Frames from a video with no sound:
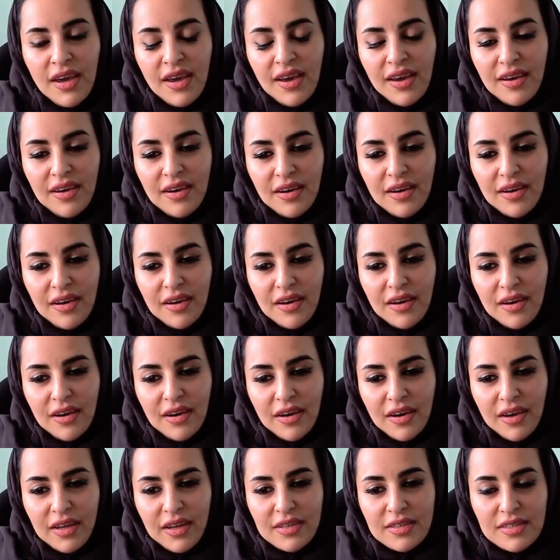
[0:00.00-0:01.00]

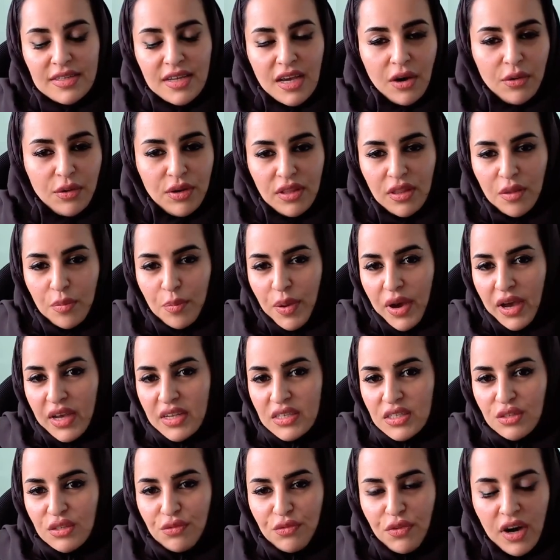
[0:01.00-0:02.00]
in Saudi the
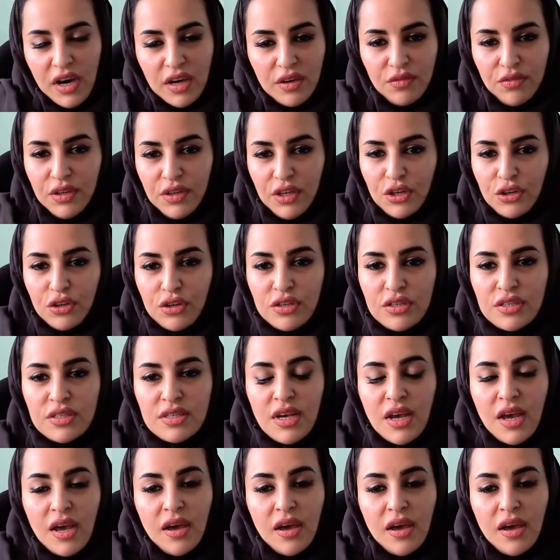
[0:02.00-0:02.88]
past 5 years,